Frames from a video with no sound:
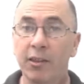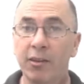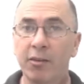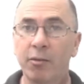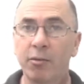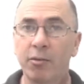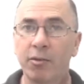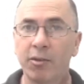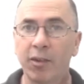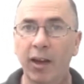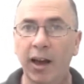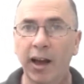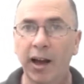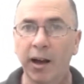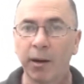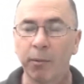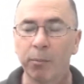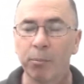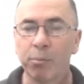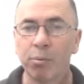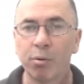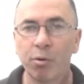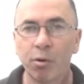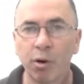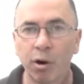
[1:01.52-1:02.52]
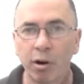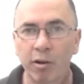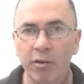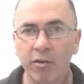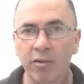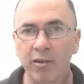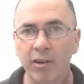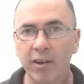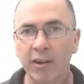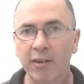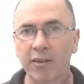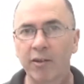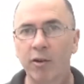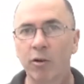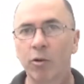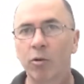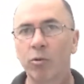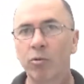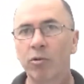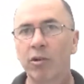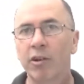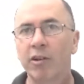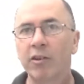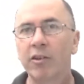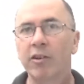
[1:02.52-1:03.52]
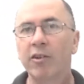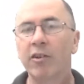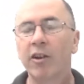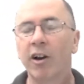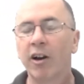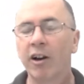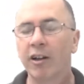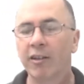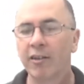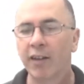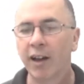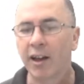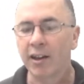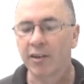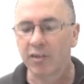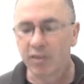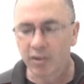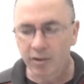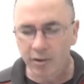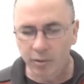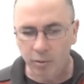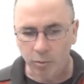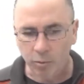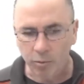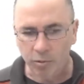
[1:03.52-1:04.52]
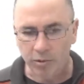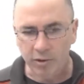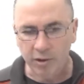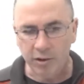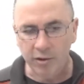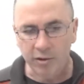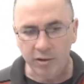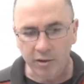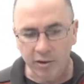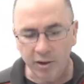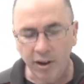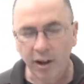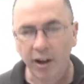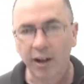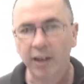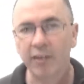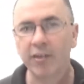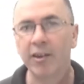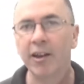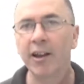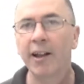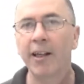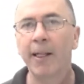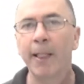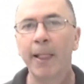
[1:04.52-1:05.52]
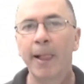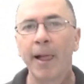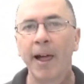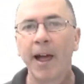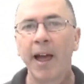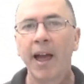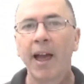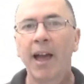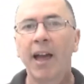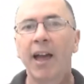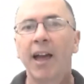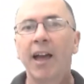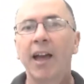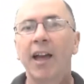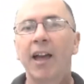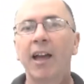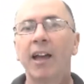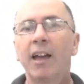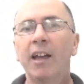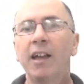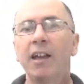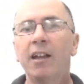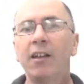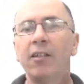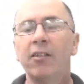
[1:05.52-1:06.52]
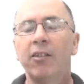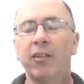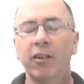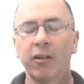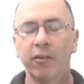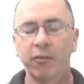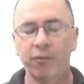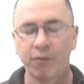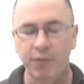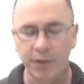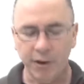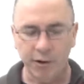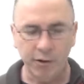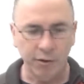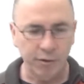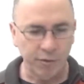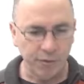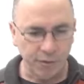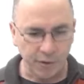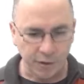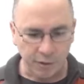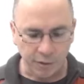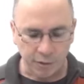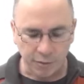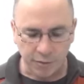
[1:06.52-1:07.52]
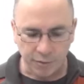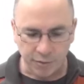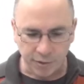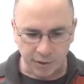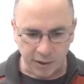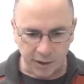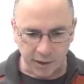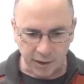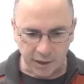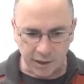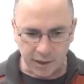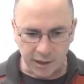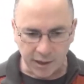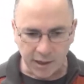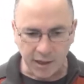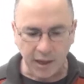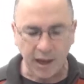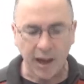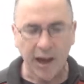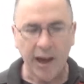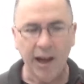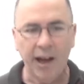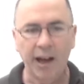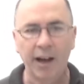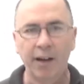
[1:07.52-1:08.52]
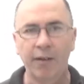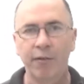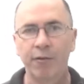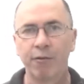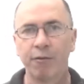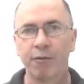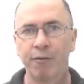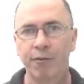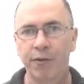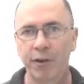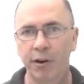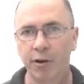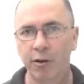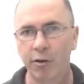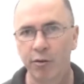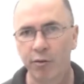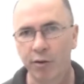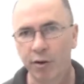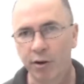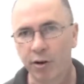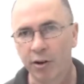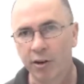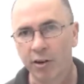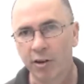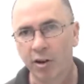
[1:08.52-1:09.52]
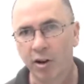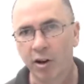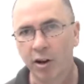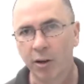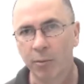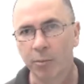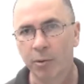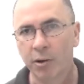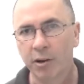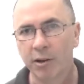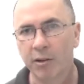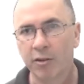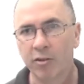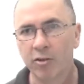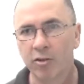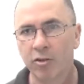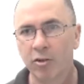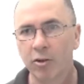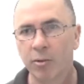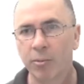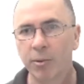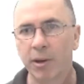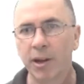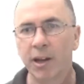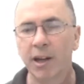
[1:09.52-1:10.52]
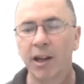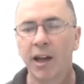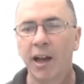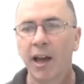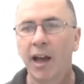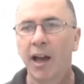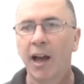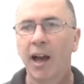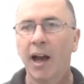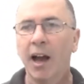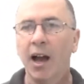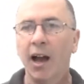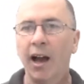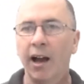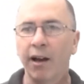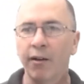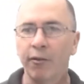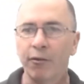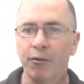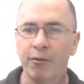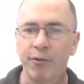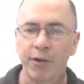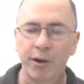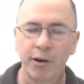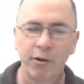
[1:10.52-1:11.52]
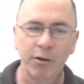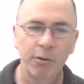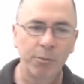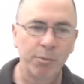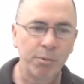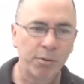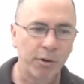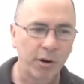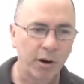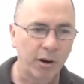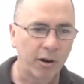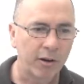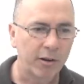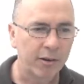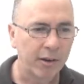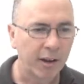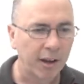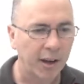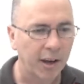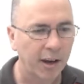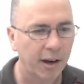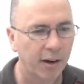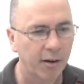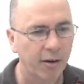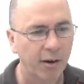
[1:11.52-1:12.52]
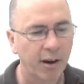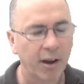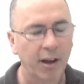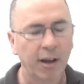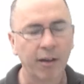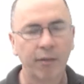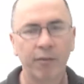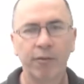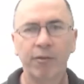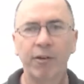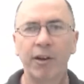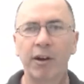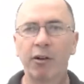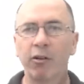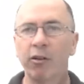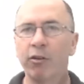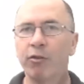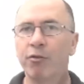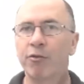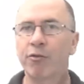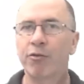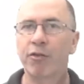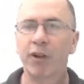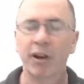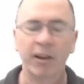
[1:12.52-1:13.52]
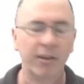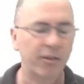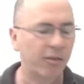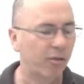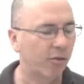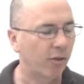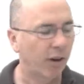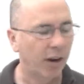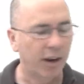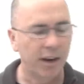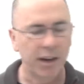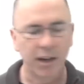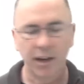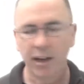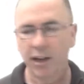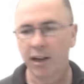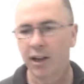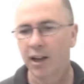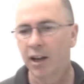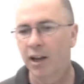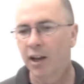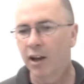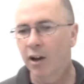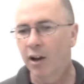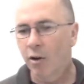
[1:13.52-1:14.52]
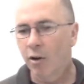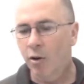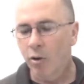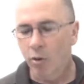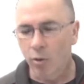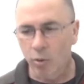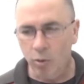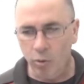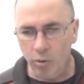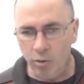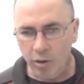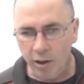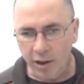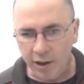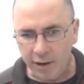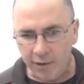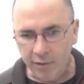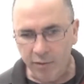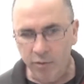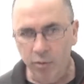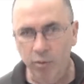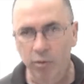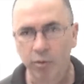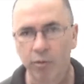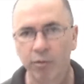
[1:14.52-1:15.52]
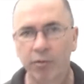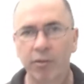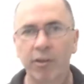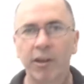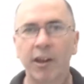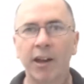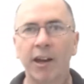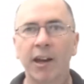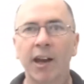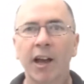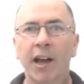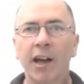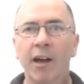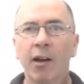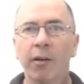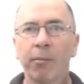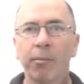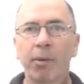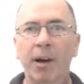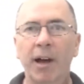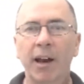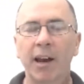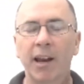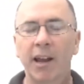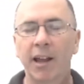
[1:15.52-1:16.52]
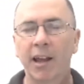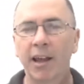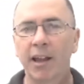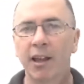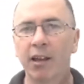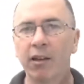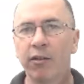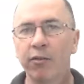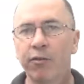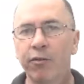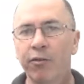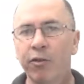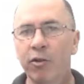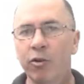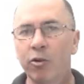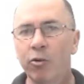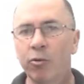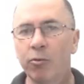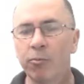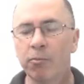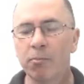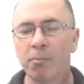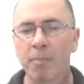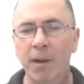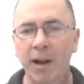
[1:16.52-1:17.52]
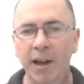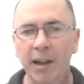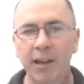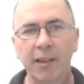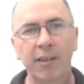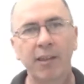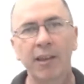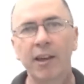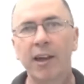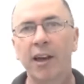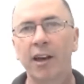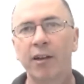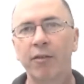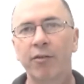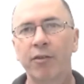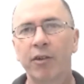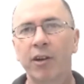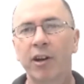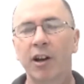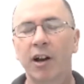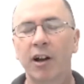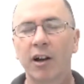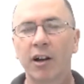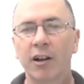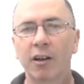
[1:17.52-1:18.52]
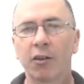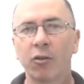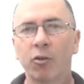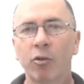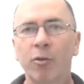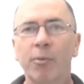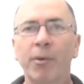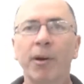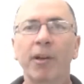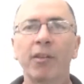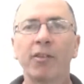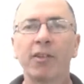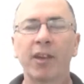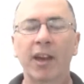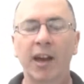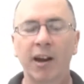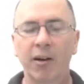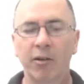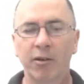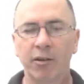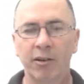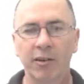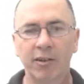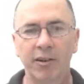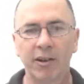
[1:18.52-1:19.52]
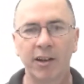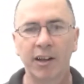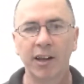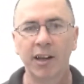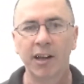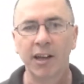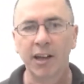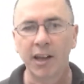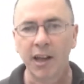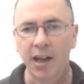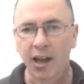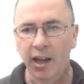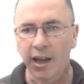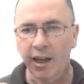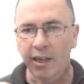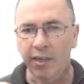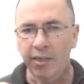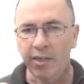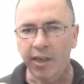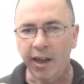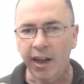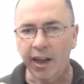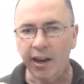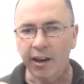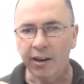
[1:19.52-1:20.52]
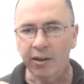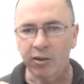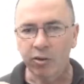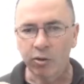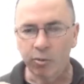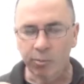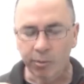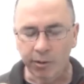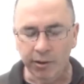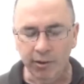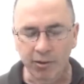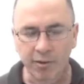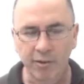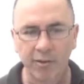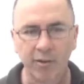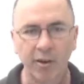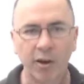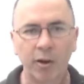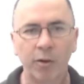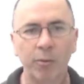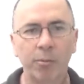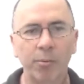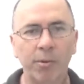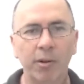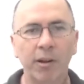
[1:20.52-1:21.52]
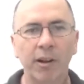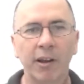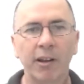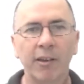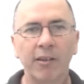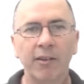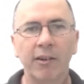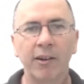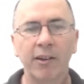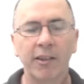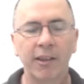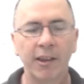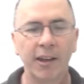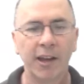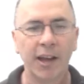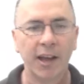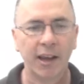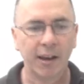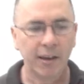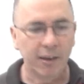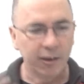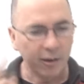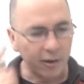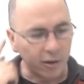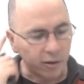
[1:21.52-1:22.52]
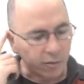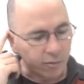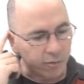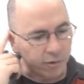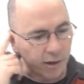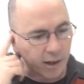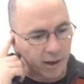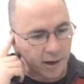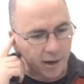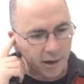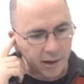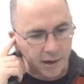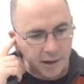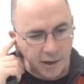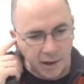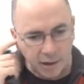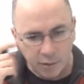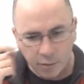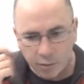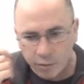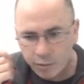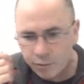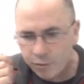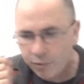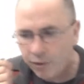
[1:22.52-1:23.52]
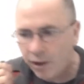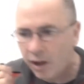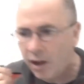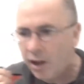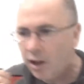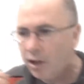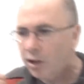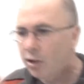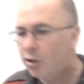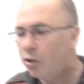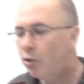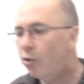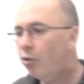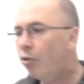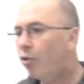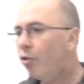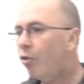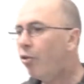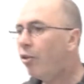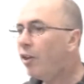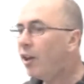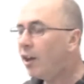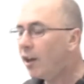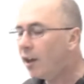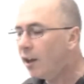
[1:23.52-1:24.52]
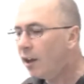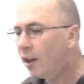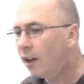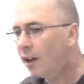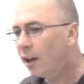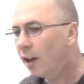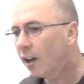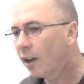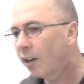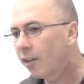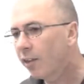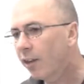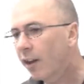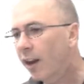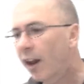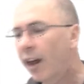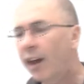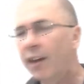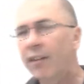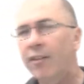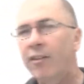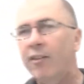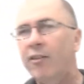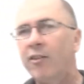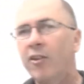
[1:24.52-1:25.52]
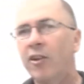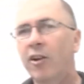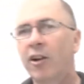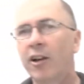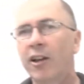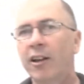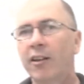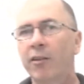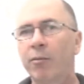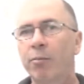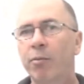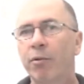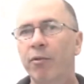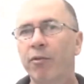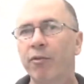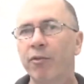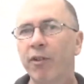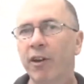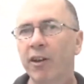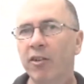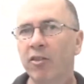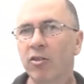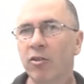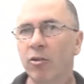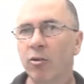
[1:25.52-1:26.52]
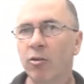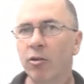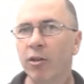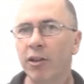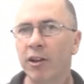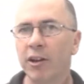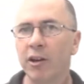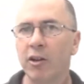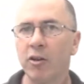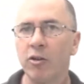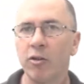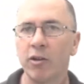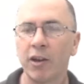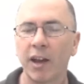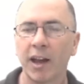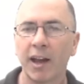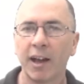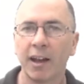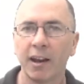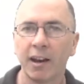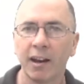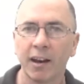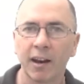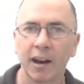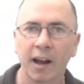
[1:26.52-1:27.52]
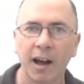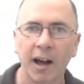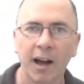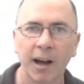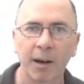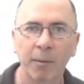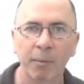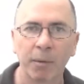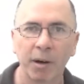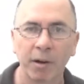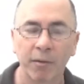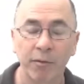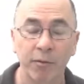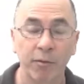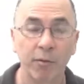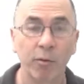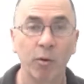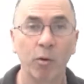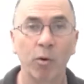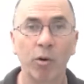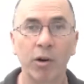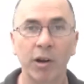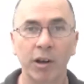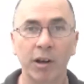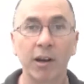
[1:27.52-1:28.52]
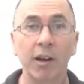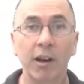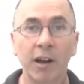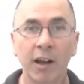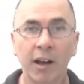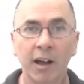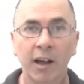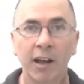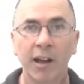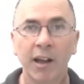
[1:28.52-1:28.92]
this uh, process called digitisation or digitising is very, very fiddly, uh, very, very time consuming, uh, very prone to error, very frustrating, all that sort of thing. But if you make the effort, I can almost guarantee that you'll be so pleased at the end that you've done it. Now, if you think that as a GIS professional that you can um, avoid